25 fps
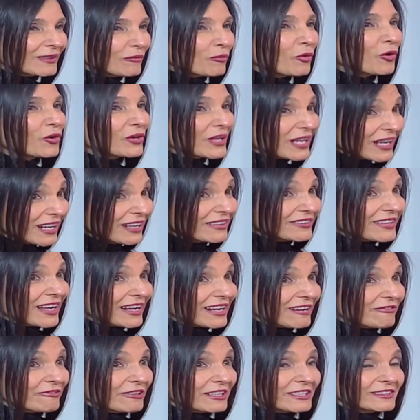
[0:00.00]
girls
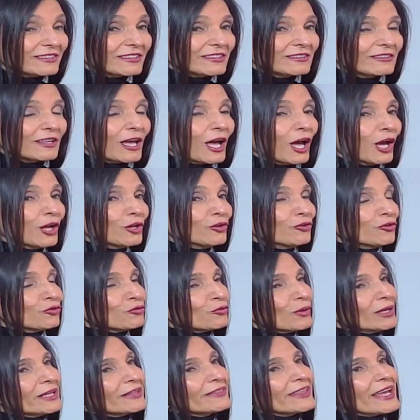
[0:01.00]
are affected.
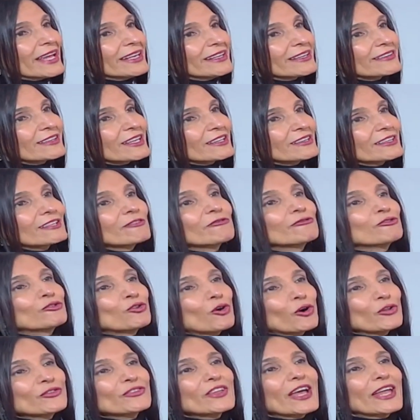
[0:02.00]
Usually the inattentive
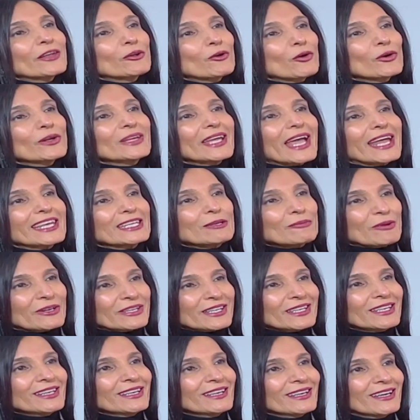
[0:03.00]
don't annoy
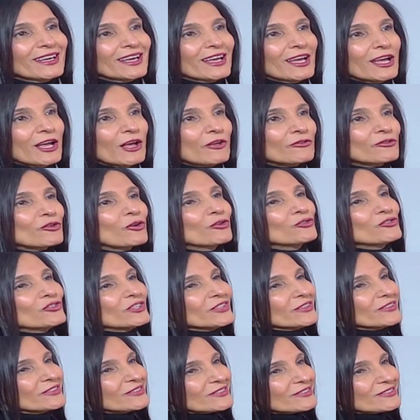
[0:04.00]
anybody, so
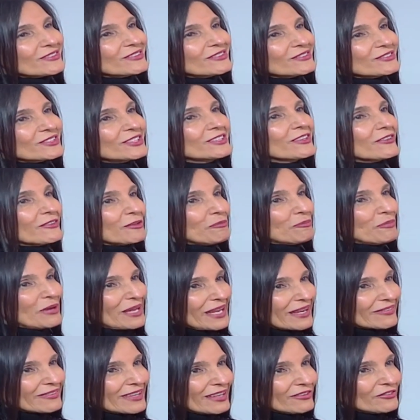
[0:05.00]
she doesn't
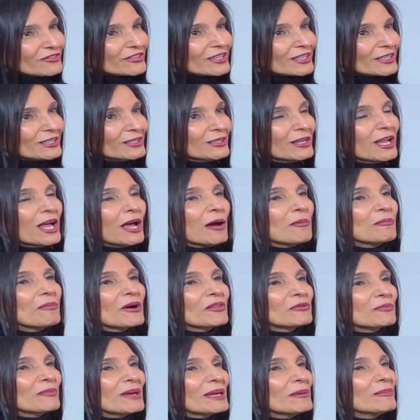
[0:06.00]
pay attention,
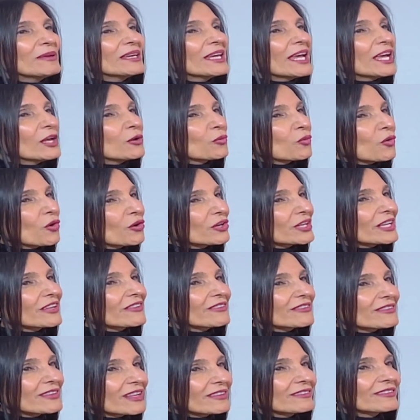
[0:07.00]
but maybe her work
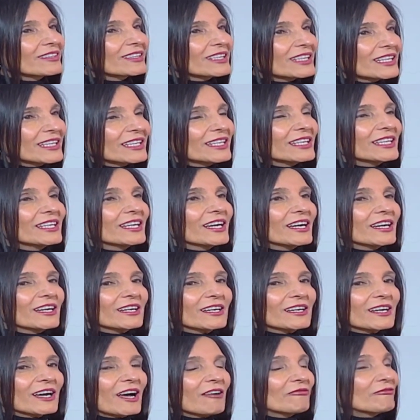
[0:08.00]
is not really
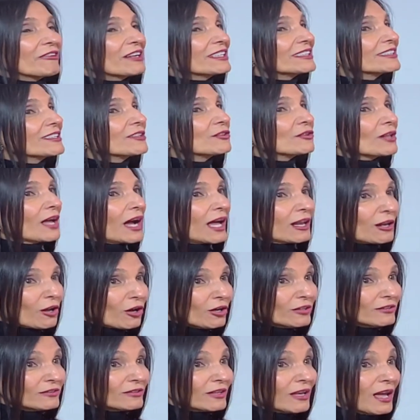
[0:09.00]
affected a
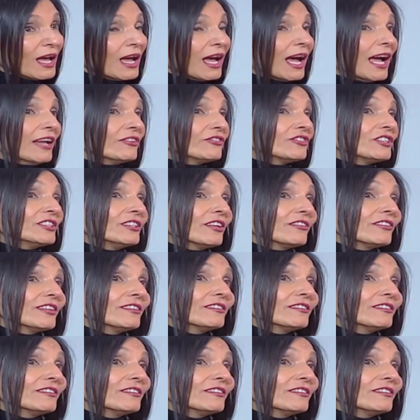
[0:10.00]
lot, and she doesn't